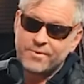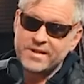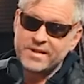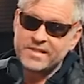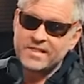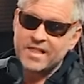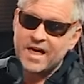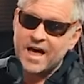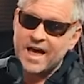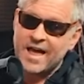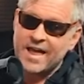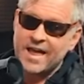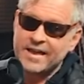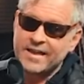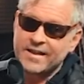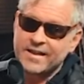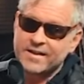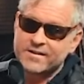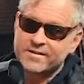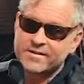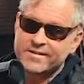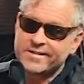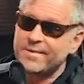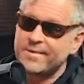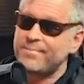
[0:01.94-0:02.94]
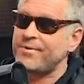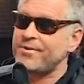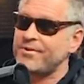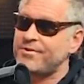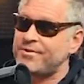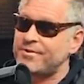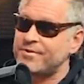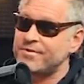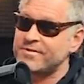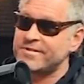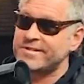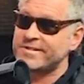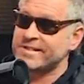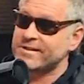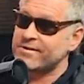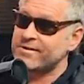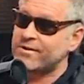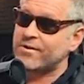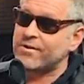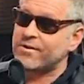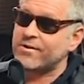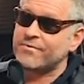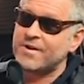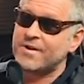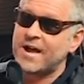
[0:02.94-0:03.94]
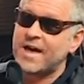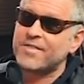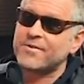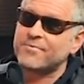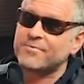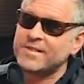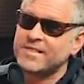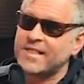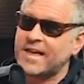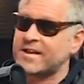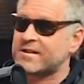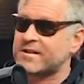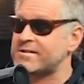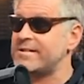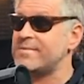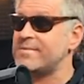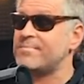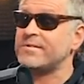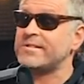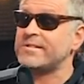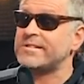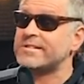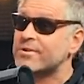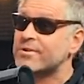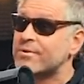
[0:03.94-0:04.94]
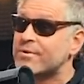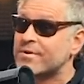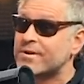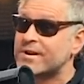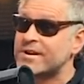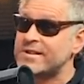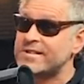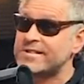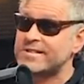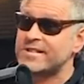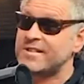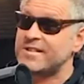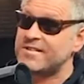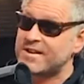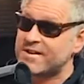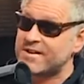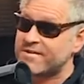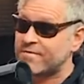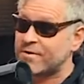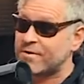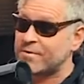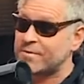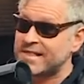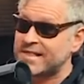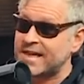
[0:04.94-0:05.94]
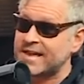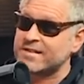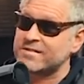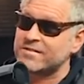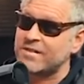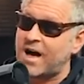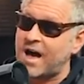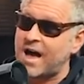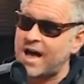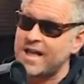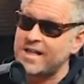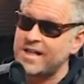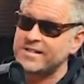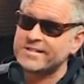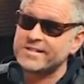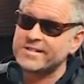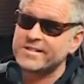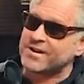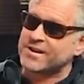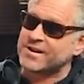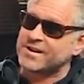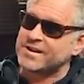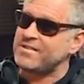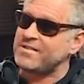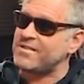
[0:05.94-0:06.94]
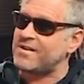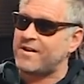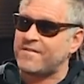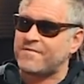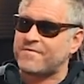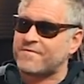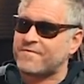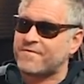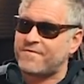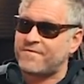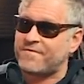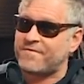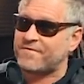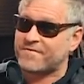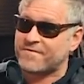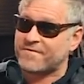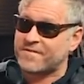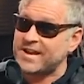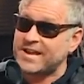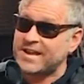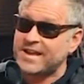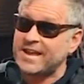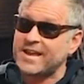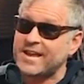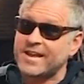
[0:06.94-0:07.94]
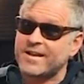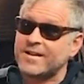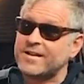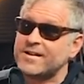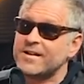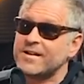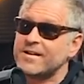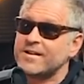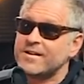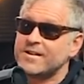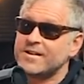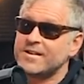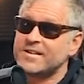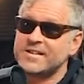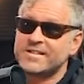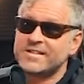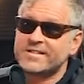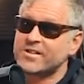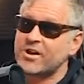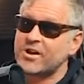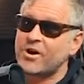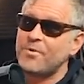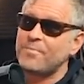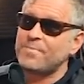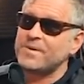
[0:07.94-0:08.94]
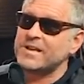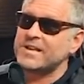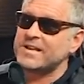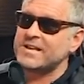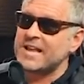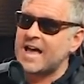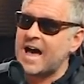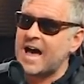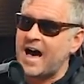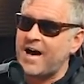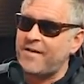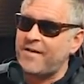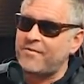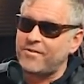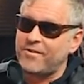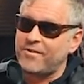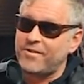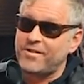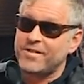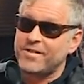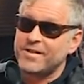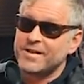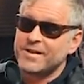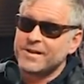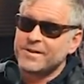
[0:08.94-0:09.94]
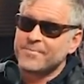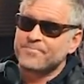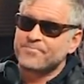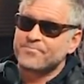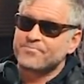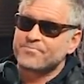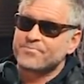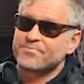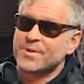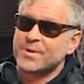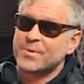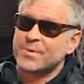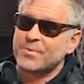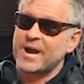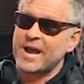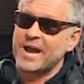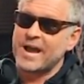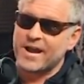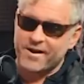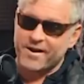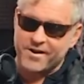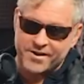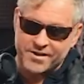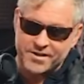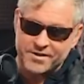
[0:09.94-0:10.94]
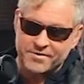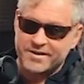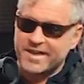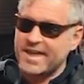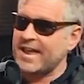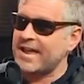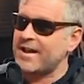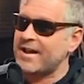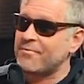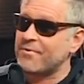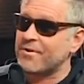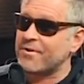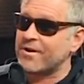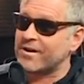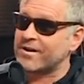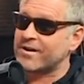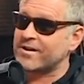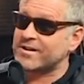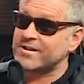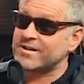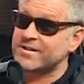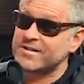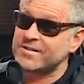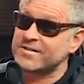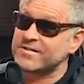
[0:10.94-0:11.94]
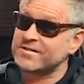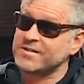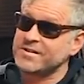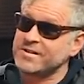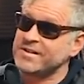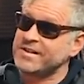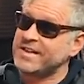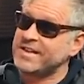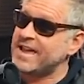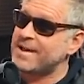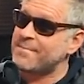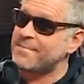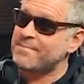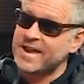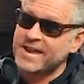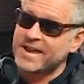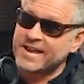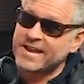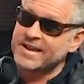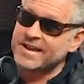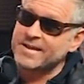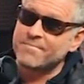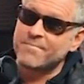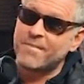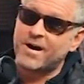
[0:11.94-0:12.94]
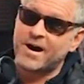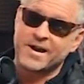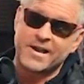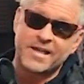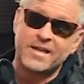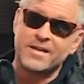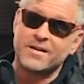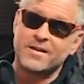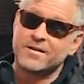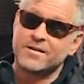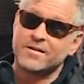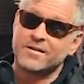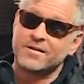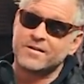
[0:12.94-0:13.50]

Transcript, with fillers: like simple truths, or rather, we like simple stories. Therefore, we like lies. We're in a freaking dystopian novel where you can't work, can't make any money,